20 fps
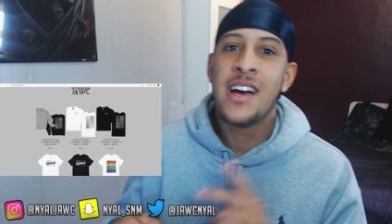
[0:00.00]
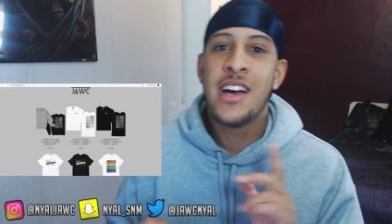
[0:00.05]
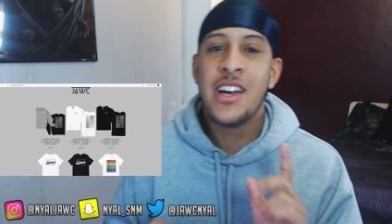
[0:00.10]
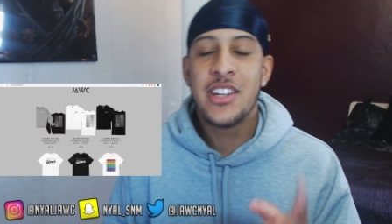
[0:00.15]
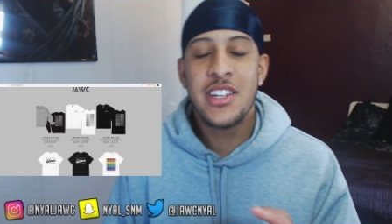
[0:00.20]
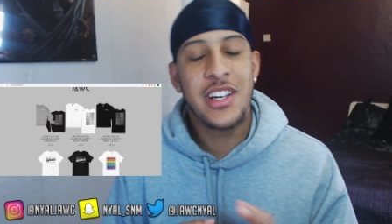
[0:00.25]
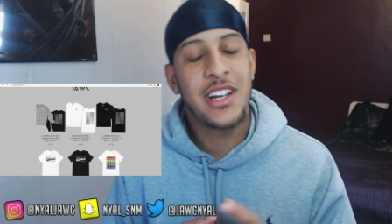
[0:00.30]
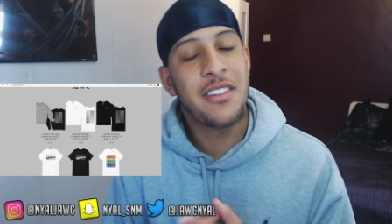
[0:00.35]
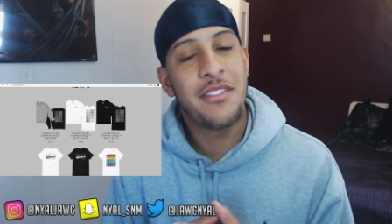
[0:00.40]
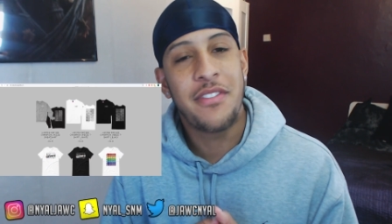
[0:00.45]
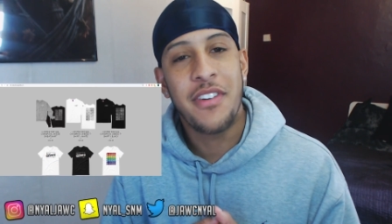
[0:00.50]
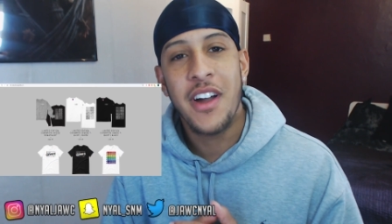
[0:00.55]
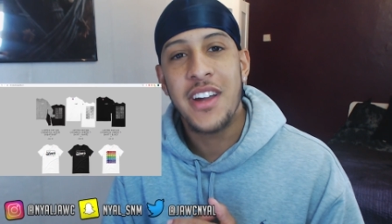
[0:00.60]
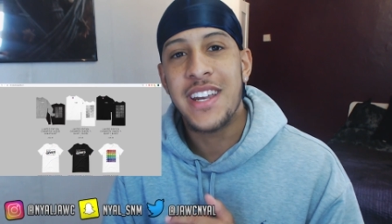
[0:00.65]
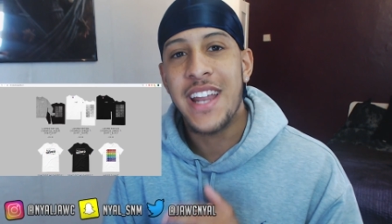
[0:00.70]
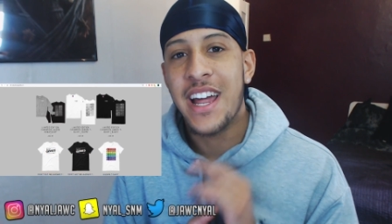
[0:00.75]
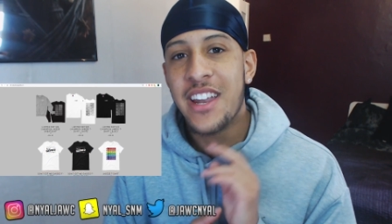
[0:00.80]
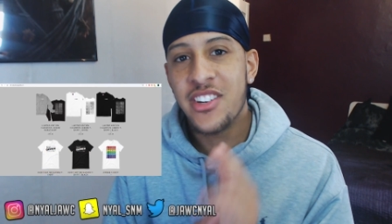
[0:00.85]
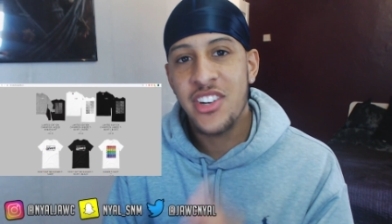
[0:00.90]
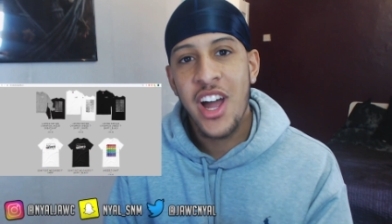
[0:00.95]
You can find it
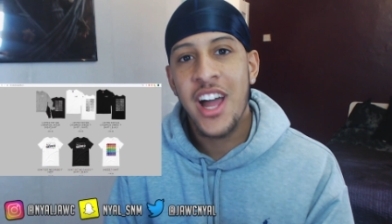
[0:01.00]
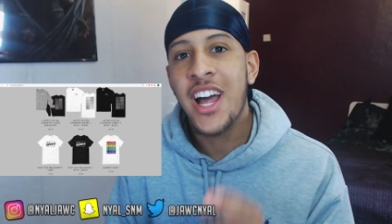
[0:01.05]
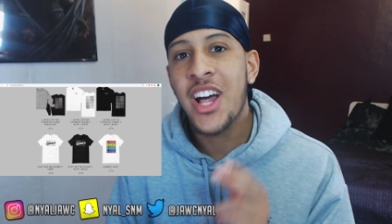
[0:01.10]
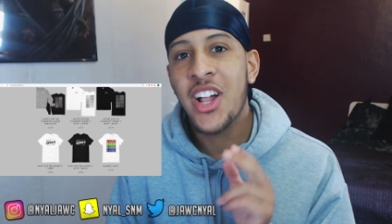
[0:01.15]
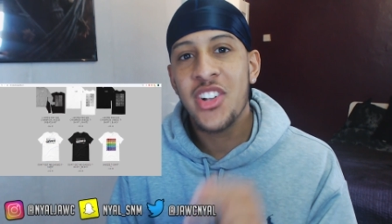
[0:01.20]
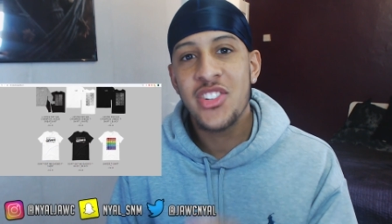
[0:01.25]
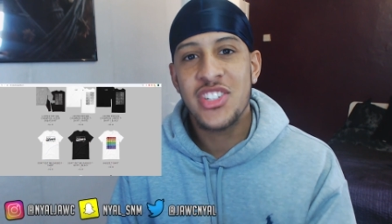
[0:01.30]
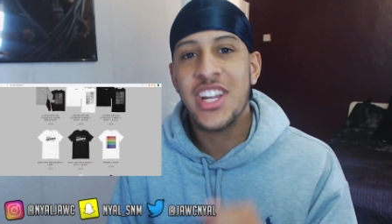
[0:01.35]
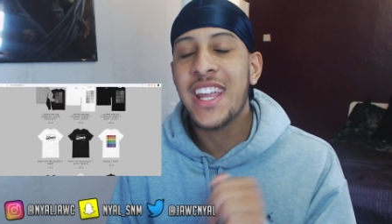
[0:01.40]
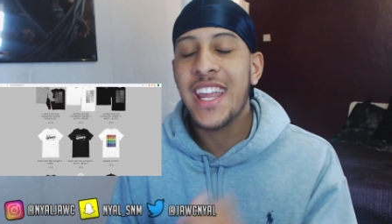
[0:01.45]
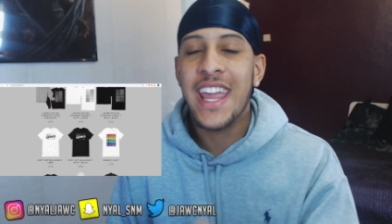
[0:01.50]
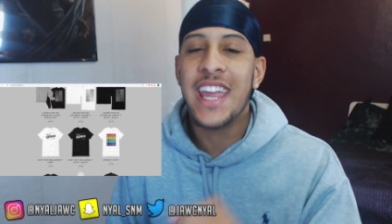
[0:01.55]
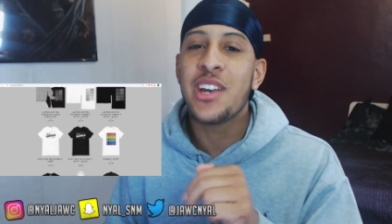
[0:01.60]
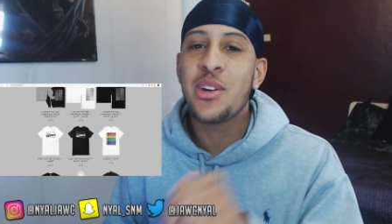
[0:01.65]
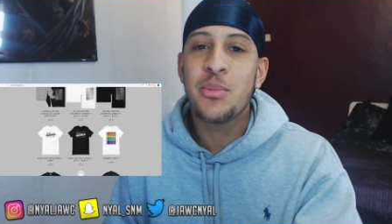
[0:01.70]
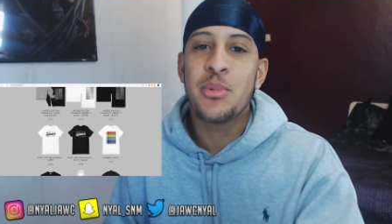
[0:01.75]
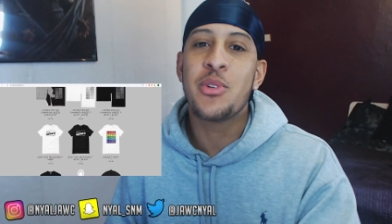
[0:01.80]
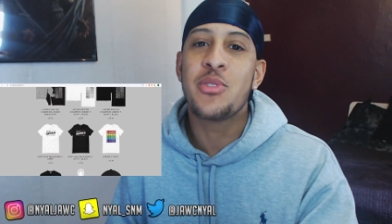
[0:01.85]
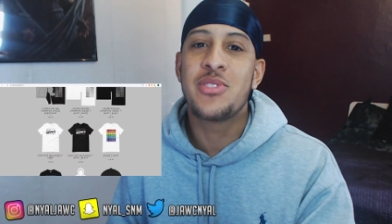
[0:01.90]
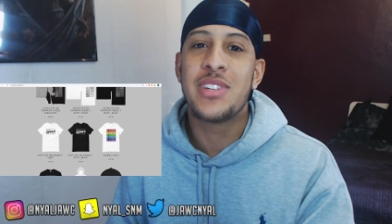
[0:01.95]
at nial
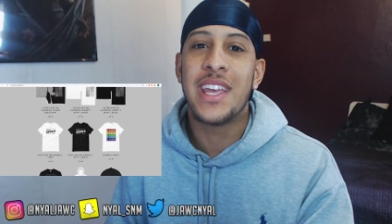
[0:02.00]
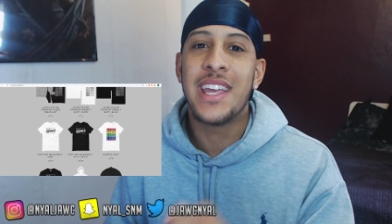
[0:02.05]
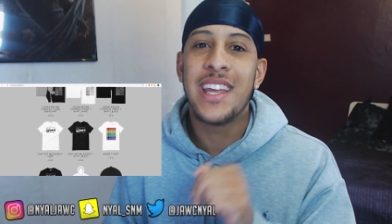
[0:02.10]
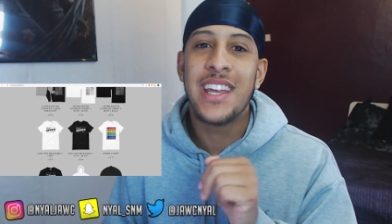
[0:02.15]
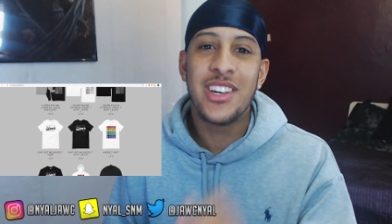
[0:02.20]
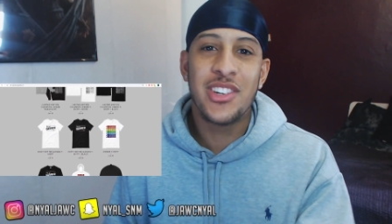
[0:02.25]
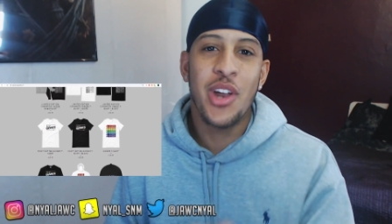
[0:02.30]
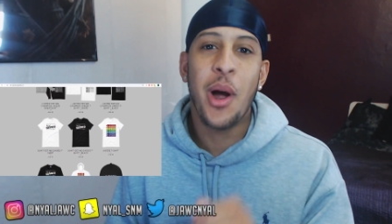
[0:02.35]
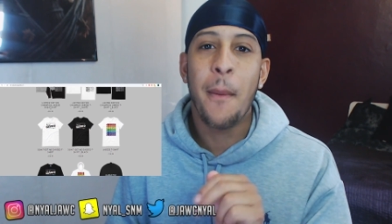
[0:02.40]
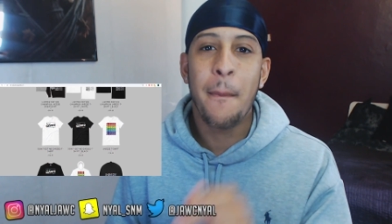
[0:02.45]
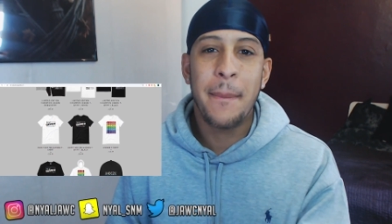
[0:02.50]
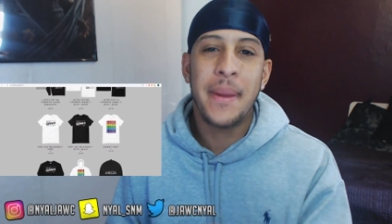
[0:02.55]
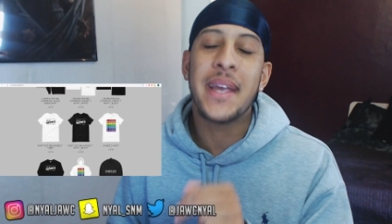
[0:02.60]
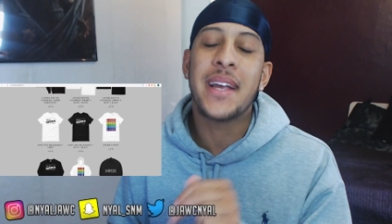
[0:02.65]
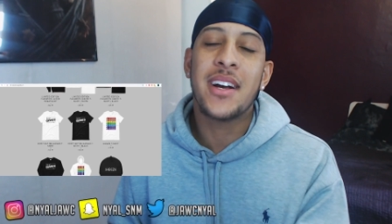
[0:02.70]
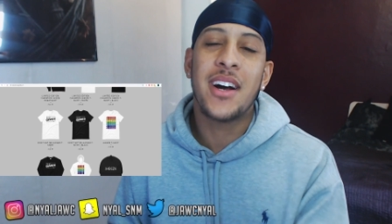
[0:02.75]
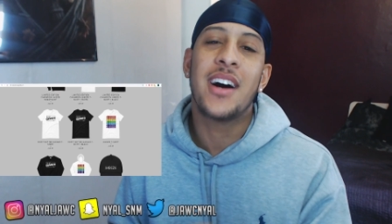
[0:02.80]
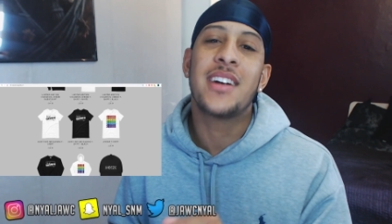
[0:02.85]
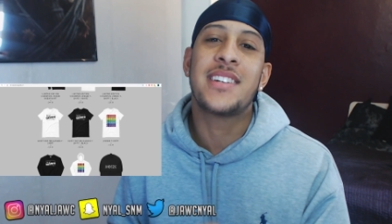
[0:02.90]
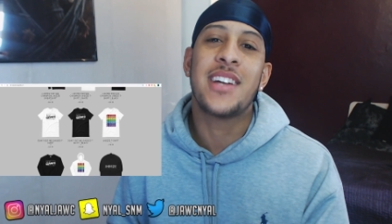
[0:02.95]
jawc dot big
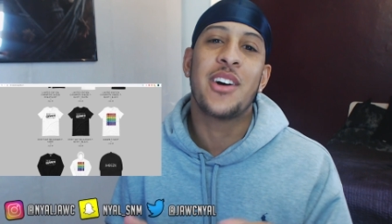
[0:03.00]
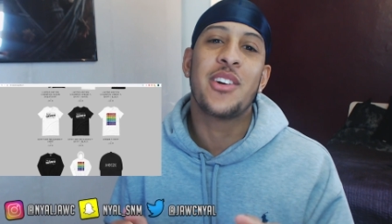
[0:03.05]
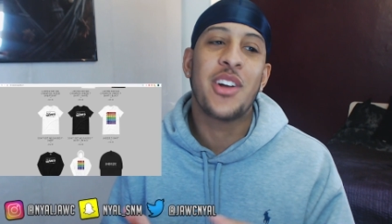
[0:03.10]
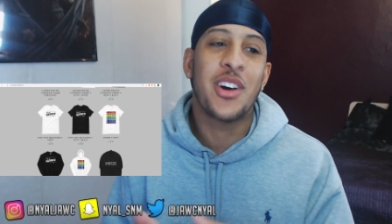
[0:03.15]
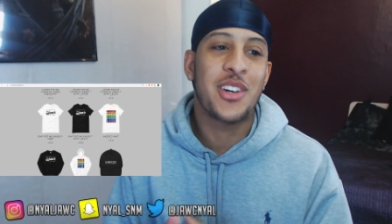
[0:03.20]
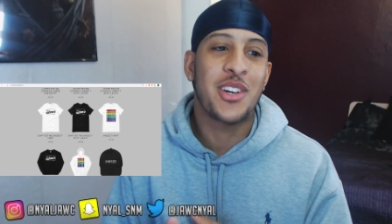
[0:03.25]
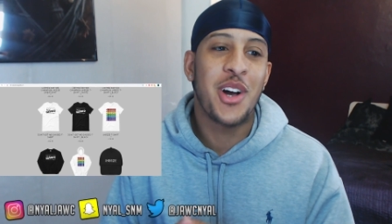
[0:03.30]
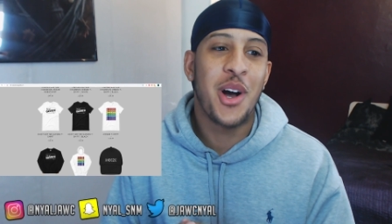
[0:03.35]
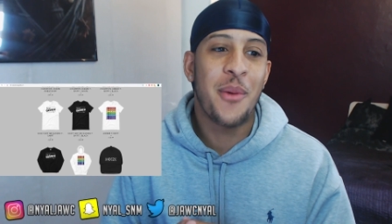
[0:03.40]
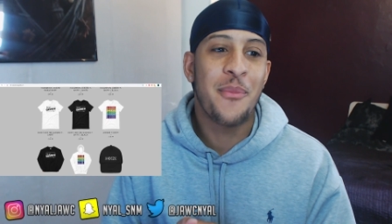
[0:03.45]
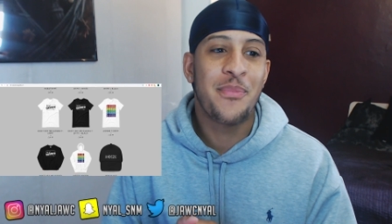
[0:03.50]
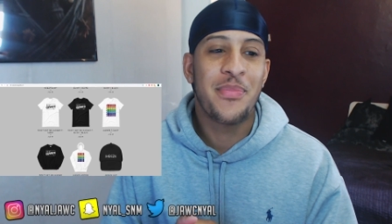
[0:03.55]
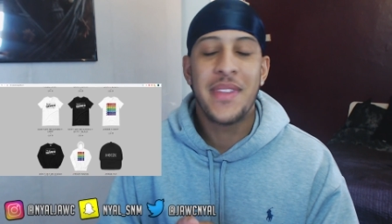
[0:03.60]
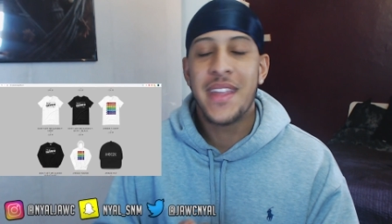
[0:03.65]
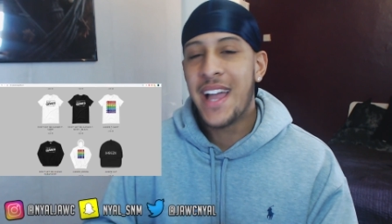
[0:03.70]
cartel dot com,